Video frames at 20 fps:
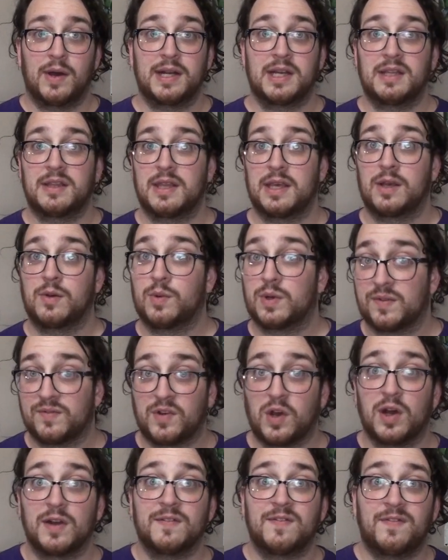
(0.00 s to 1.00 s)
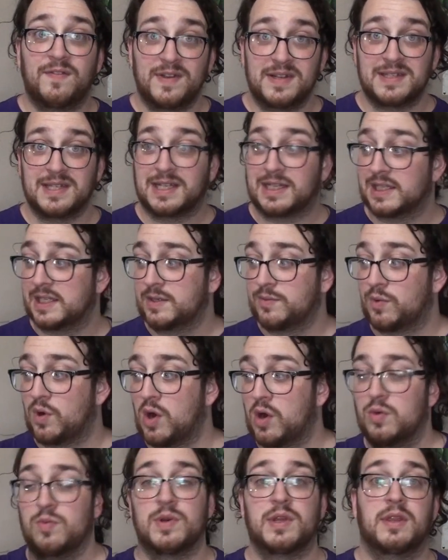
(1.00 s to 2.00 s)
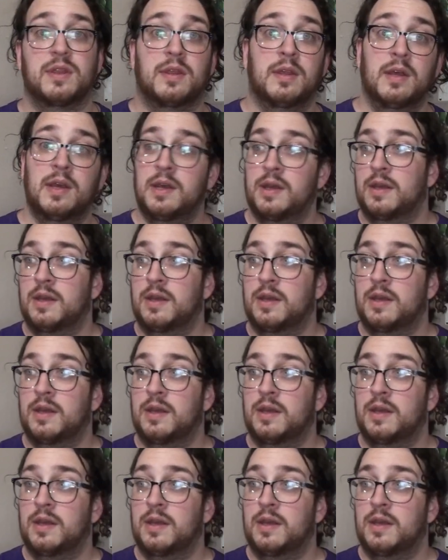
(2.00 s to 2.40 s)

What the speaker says: anything would have gone physically wrong with